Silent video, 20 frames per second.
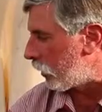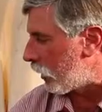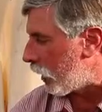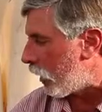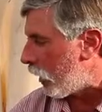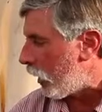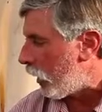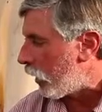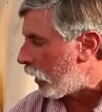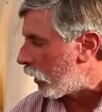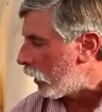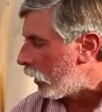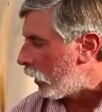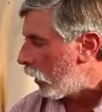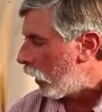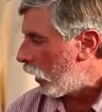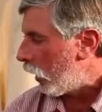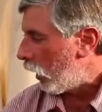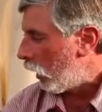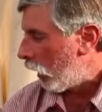day.
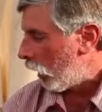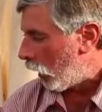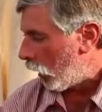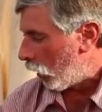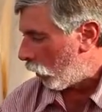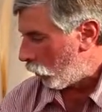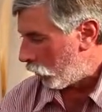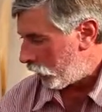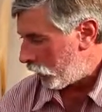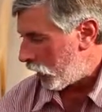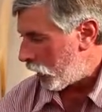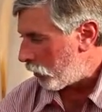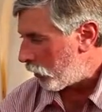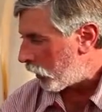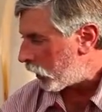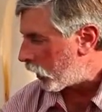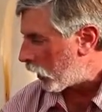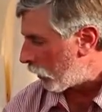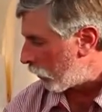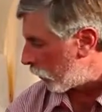When they
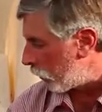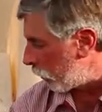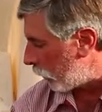become a